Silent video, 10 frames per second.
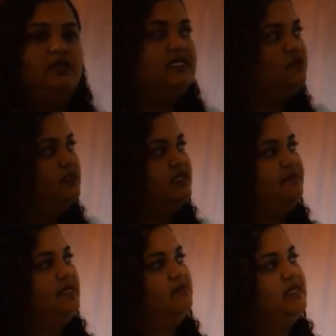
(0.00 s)
That's what
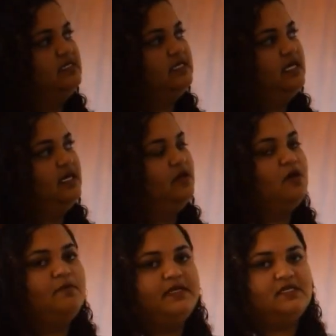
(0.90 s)
I mean by saying
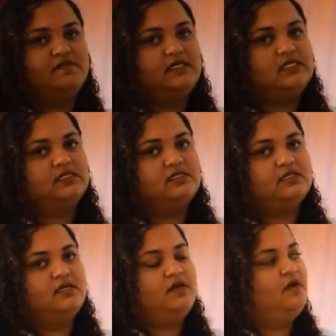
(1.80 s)
complex
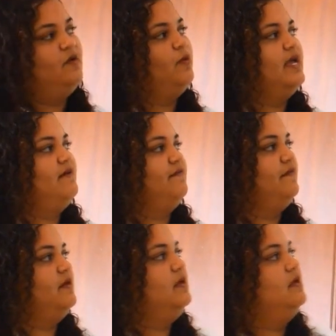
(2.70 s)
functions. We have
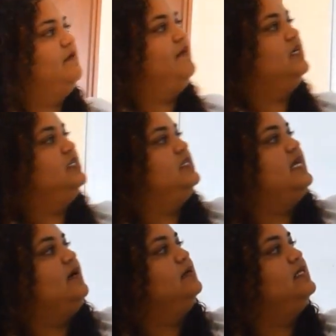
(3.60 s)

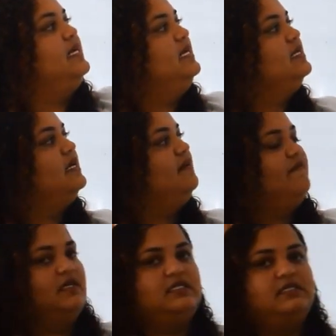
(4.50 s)
functions outside and
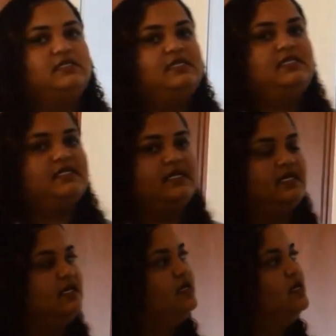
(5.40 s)
functions
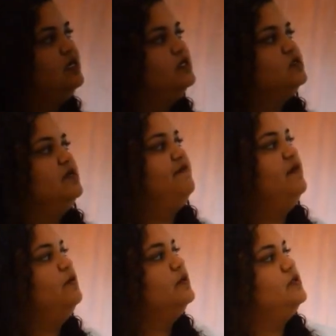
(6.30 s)
inside. So if
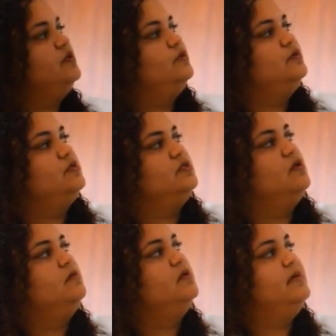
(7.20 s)
you were to use
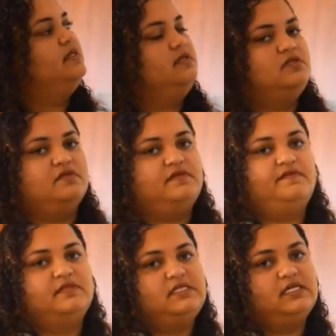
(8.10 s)
normal methods of
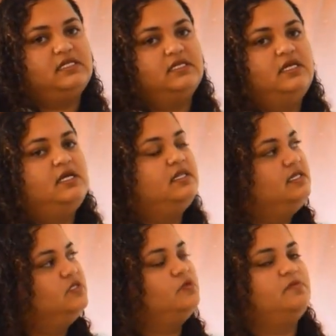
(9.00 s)
differentiation,
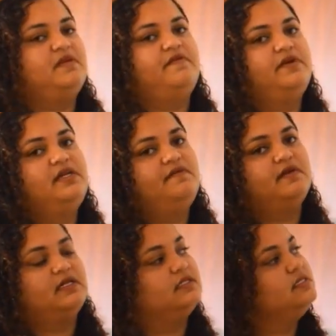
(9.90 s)
this would be very
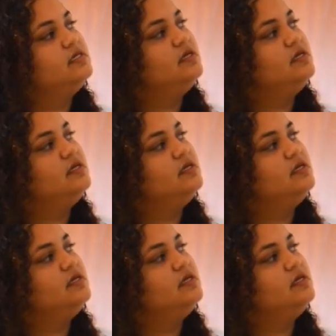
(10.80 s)
difficult.